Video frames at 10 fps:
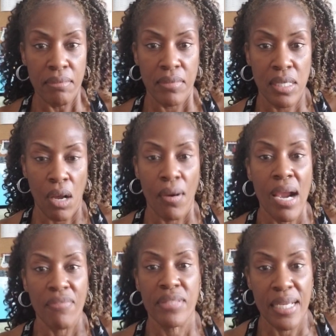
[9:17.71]

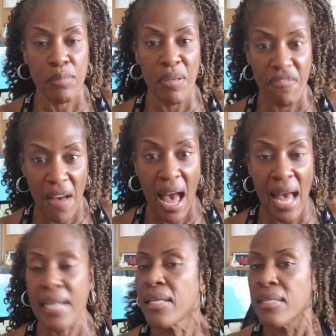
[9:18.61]
everything will be
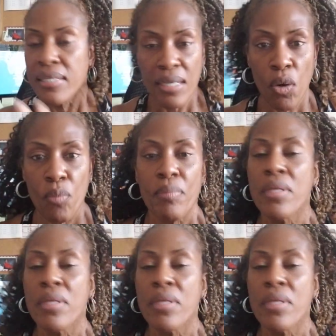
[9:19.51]
fine. Nope.